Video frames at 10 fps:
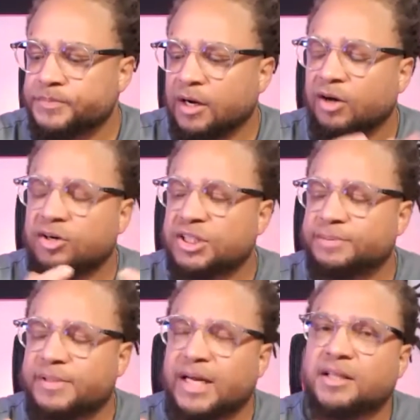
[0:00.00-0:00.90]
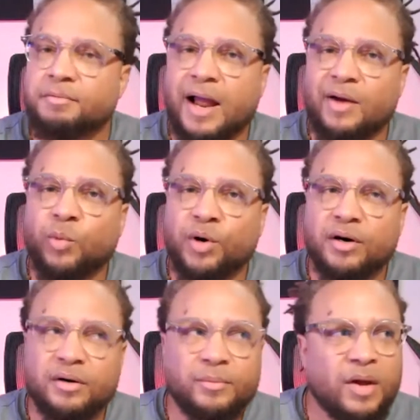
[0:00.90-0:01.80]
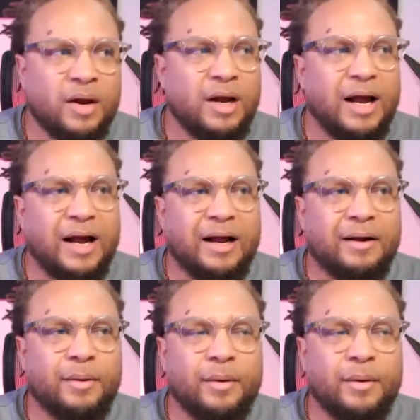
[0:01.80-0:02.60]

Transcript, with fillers: ownership's not the right word, uh,